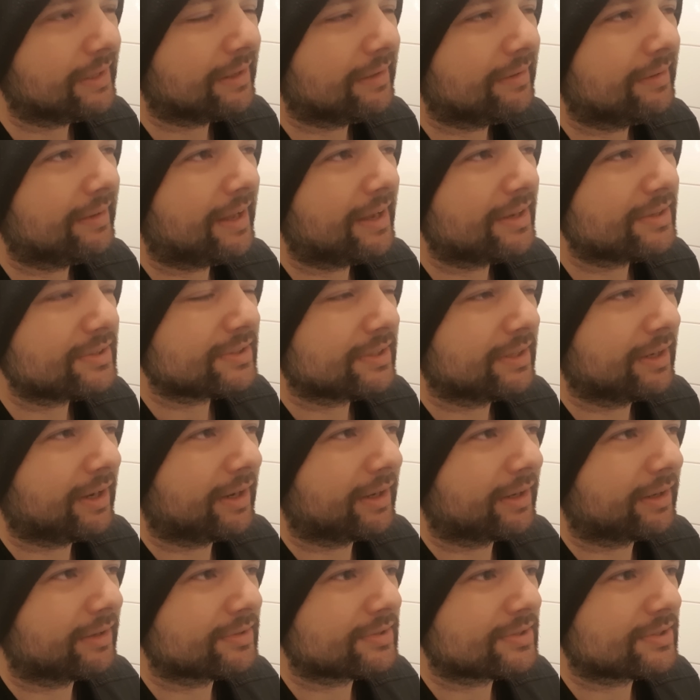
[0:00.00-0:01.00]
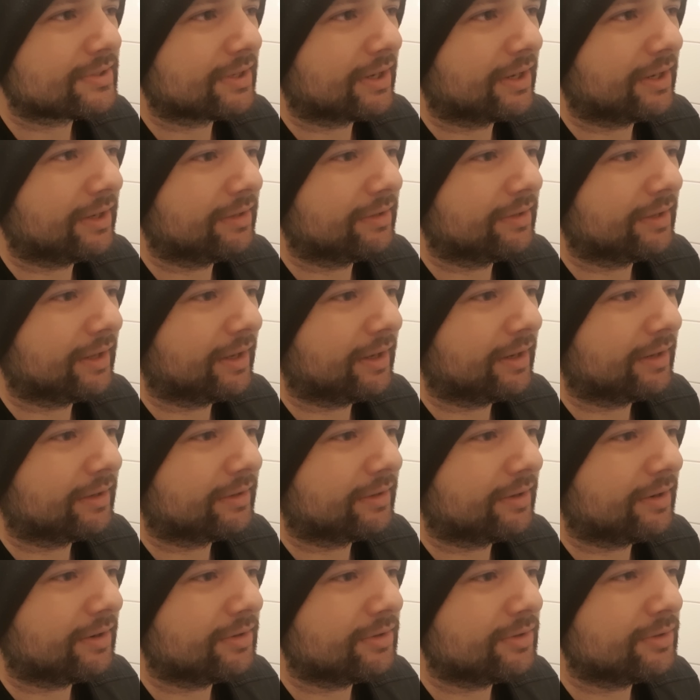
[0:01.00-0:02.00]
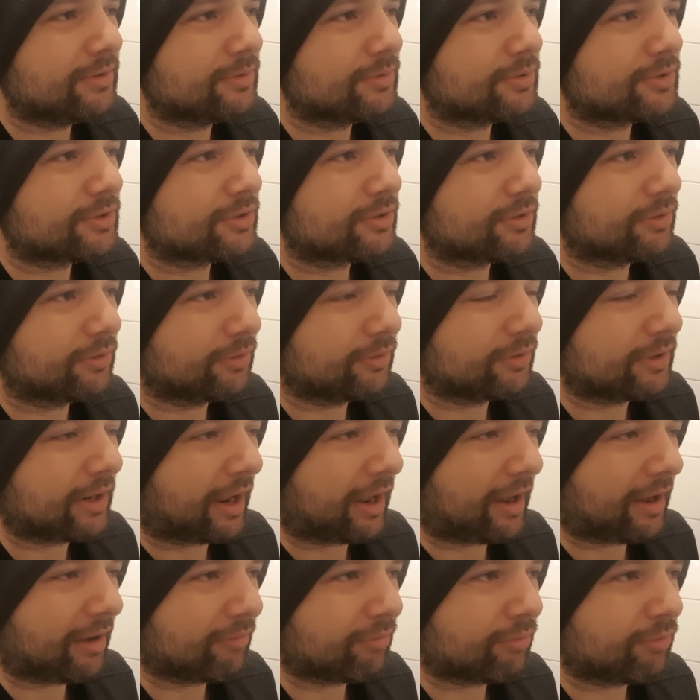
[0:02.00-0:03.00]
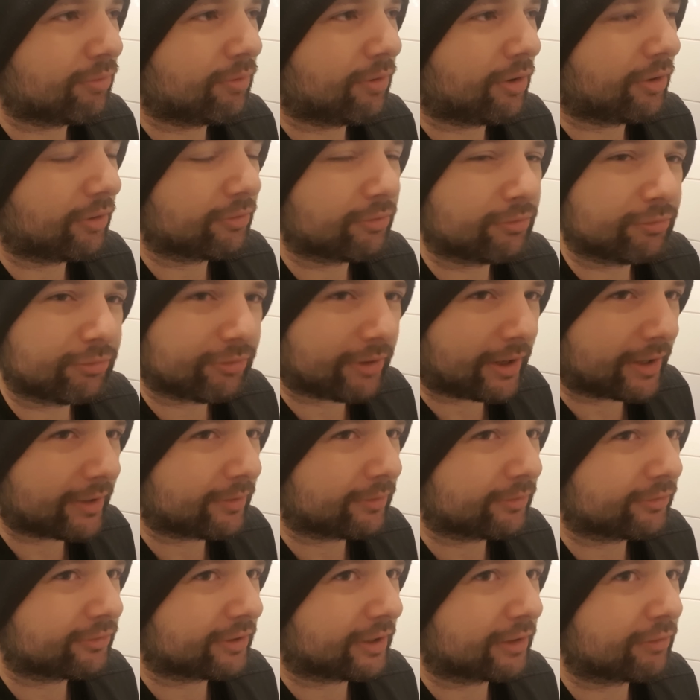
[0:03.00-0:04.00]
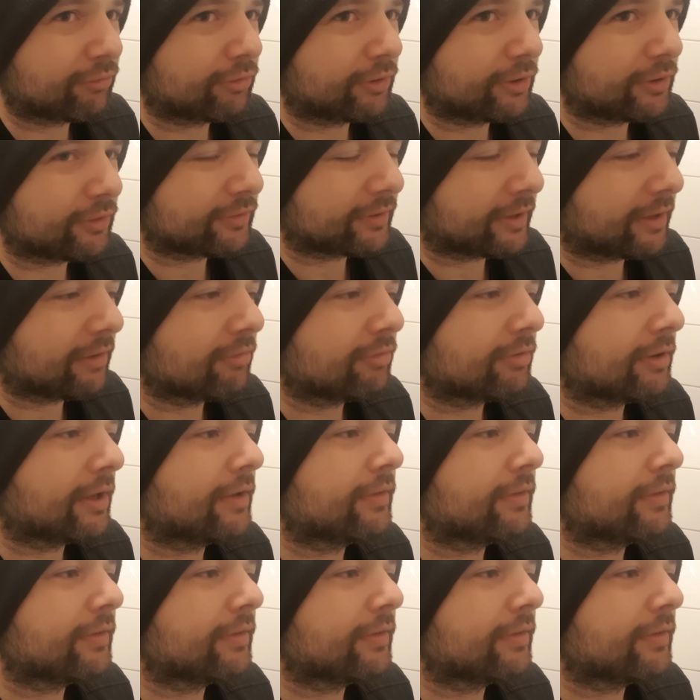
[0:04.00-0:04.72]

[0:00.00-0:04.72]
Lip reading: Lastly, I can say that you should have one final check for yourself,